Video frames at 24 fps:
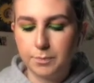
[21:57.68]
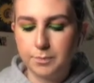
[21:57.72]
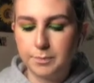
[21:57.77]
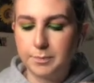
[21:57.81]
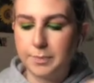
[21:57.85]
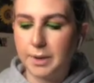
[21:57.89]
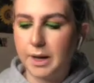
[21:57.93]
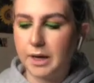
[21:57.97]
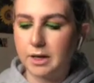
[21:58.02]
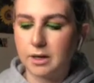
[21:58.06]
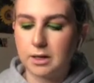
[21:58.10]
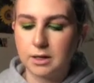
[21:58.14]

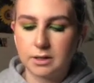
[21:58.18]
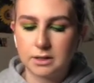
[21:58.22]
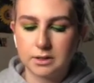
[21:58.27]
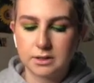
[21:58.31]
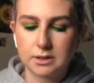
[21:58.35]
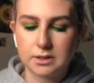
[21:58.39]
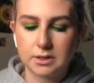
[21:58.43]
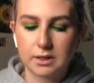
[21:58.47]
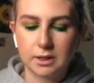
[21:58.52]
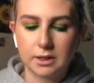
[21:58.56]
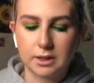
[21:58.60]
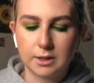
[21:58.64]

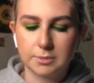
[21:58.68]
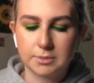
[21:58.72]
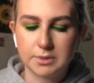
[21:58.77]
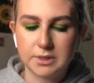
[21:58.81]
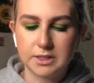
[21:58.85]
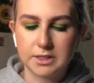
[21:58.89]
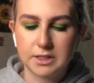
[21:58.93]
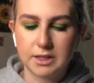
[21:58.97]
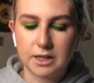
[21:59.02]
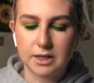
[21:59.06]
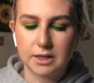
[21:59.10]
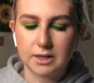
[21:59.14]
Becca's
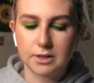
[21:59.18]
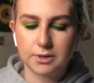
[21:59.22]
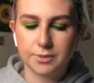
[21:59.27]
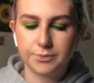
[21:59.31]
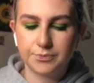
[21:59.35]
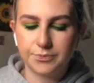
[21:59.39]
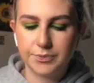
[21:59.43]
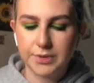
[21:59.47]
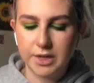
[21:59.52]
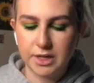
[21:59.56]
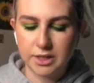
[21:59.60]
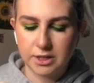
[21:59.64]
lipstick
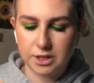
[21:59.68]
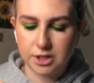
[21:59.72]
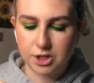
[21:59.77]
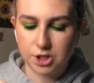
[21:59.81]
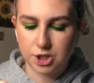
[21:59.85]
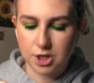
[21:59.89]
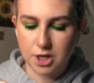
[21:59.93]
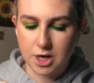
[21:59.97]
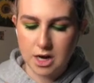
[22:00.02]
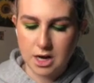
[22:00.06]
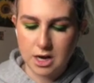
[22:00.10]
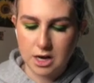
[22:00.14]
in the
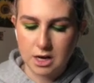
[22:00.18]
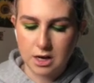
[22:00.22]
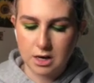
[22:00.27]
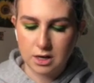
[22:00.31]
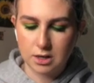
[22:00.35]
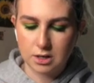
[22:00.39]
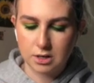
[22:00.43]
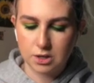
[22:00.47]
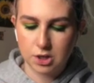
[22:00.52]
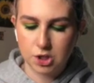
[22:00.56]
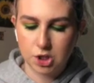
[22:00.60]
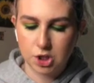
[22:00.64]
shade
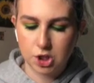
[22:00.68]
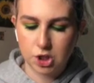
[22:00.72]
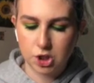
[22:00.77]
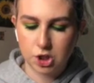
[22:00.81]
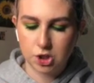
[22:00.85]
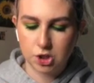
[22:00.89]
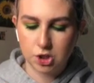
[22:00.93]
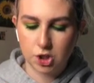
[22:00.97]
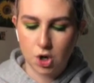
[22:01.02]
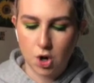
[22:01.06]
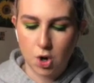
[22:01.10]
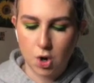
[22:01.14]

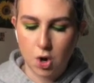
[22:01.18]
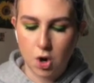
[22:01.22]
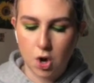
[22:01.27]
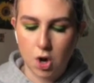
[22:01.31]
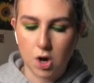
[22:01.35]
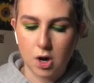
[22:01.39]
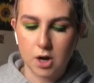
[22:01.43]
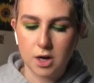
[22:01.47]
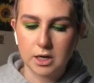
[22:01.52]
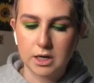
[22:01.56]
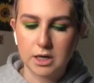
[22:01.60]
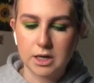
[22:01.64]

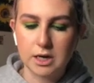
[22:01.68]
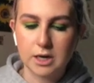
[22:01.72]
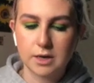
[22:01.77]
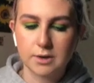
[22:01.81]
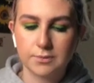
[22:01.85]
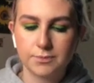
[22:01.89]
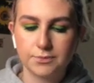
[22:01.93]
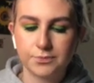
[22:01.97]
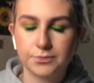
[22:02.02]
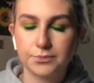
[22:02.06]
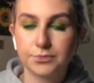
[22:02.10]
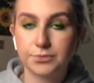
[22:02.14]
Tawny.
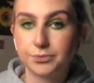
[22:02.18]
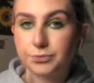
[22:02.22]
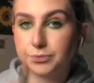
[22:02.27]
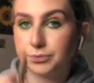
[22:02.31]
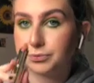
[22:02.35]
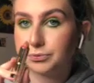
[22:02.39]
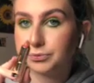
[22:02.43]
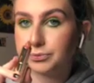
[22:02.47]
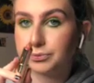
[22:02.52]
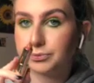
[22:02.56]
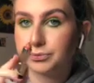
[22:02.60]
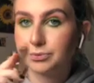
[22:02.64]

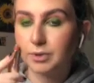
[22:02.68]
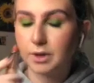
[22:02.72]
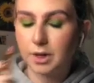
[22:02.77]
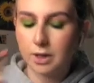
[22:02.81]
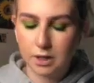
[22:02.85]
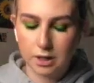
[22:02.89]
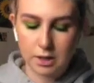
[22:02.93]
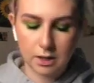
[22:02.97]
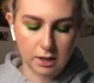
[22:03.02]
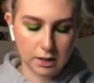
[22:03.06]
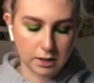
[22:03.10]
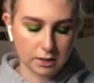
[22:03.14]

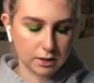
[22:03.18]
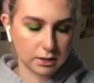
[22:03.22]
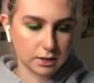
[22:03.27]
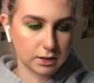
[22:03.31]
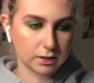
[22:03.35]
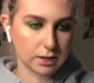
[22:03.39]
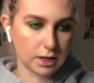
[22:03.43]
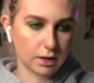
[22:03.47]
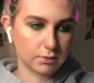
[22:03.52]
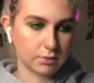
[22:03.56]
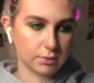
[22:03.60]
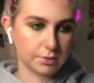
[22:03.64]
I think
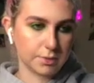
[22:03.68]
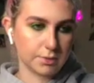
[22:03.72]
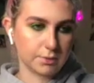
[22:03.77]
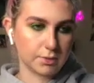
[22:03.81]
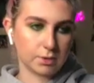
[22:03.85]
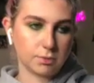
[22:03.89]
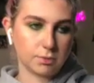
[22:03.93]
that would be really